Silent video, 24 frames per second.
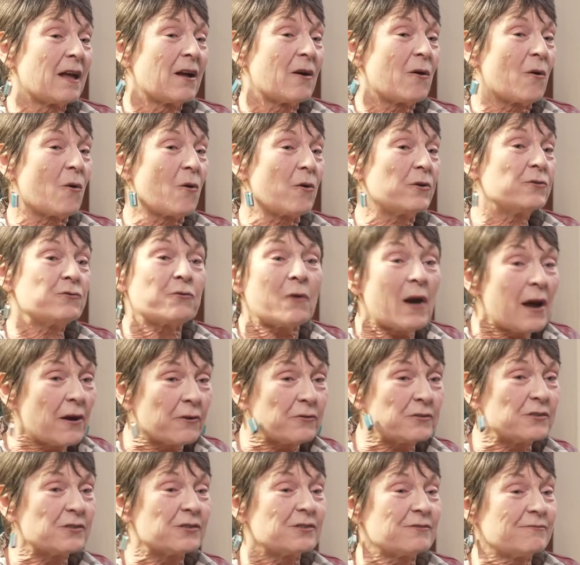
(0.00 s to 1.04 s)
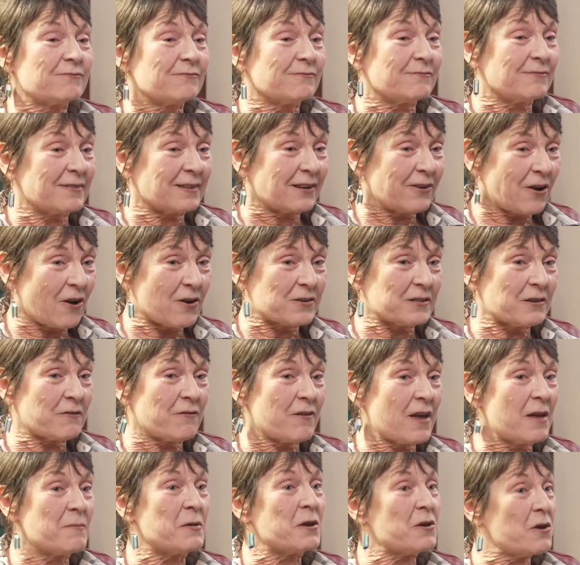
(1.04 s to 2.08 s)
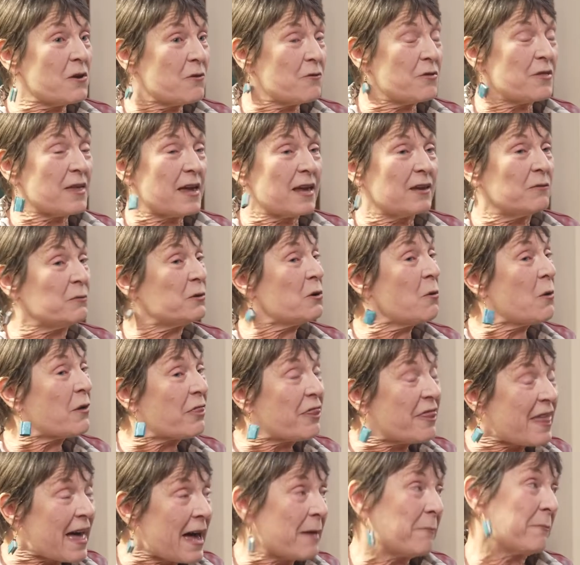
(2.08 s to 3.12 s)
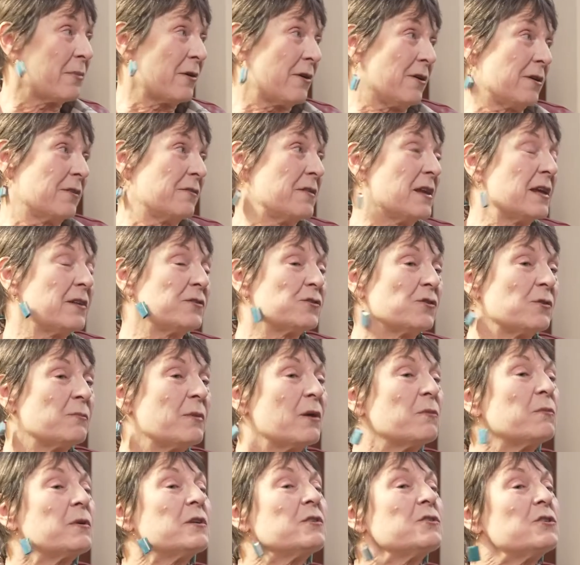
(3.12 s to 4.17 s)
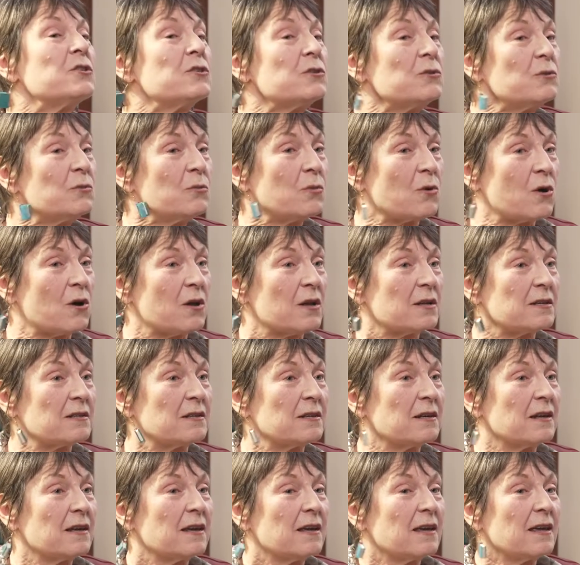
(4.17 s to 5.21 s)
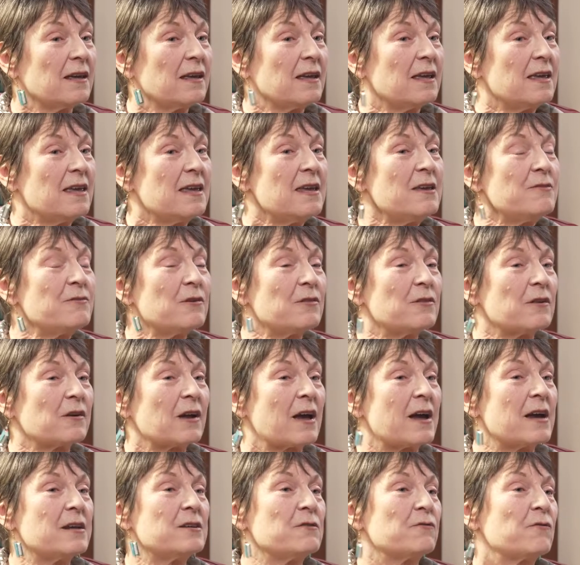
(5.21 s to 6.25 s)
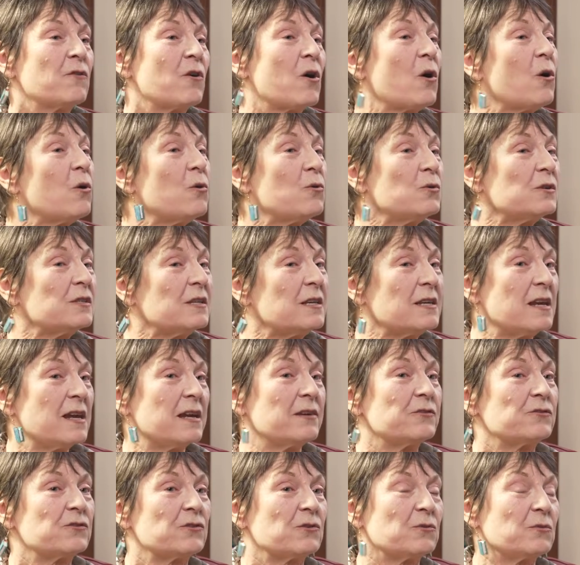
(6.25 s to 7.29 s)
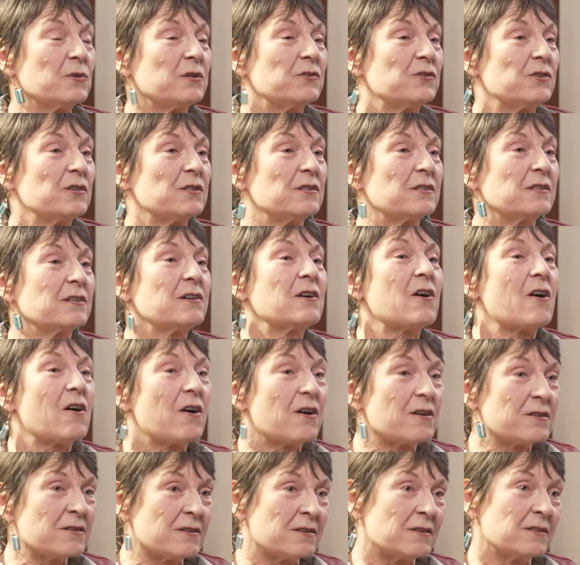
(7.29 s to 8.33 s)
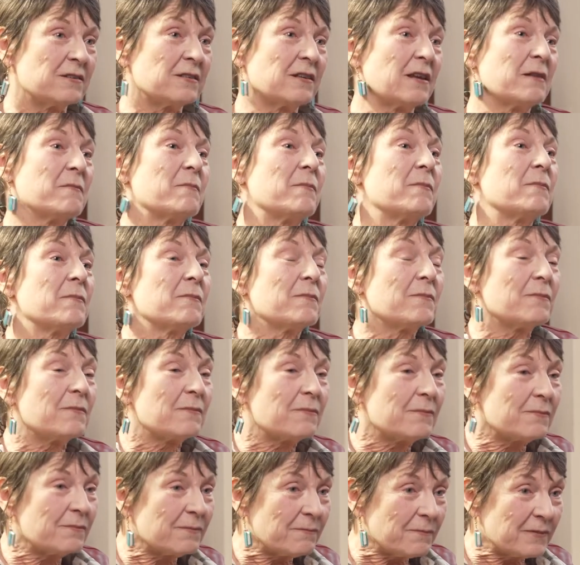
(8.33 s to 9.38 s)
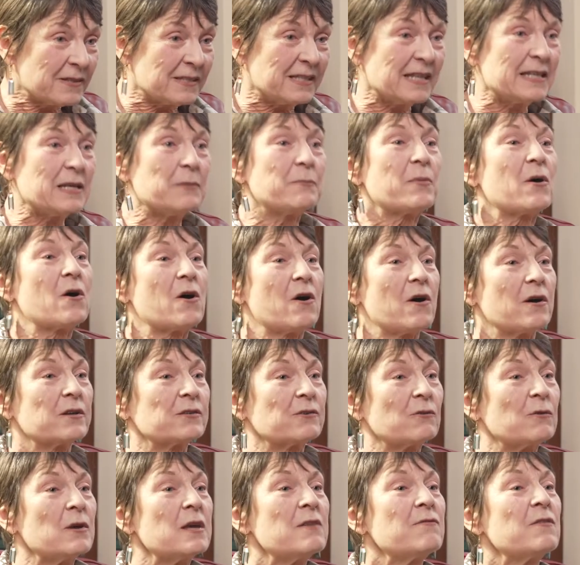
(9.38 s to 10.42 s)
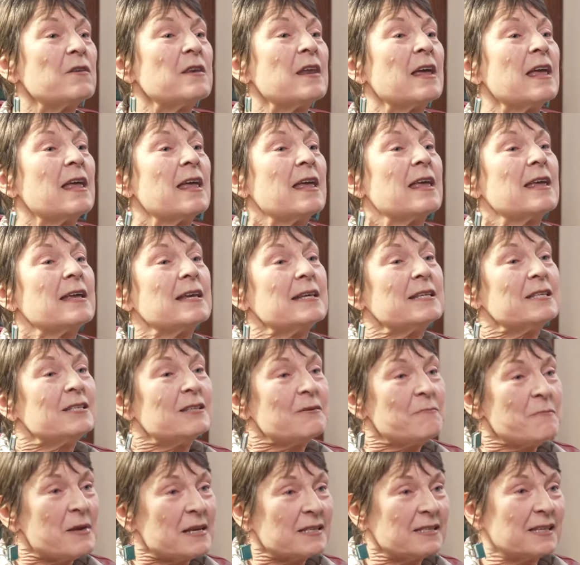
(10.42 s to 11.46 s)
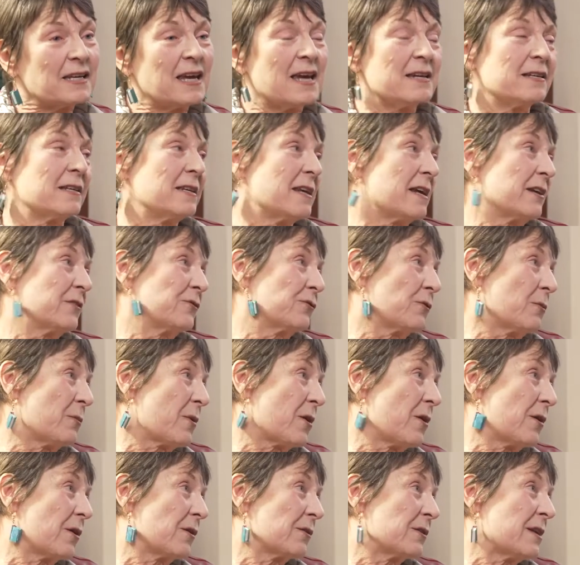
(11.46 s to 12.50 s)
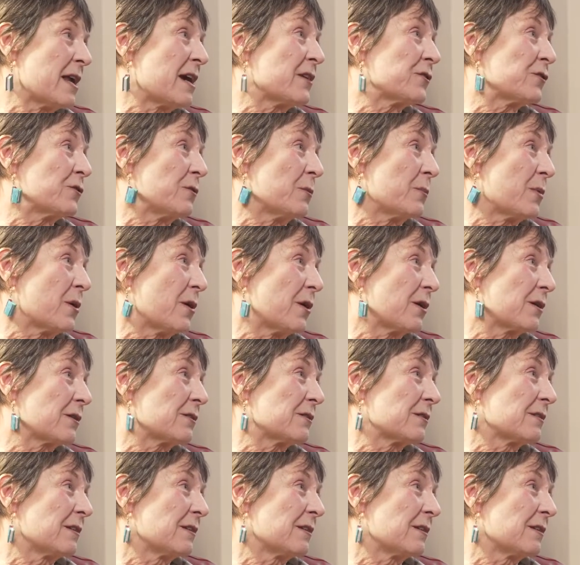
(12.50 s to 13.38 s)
Or droughts causing famine, no thank you. We don't want that part of nature, but we do want either the kind of cozy nature, which is gardens and city parks, or even domesticated national parks.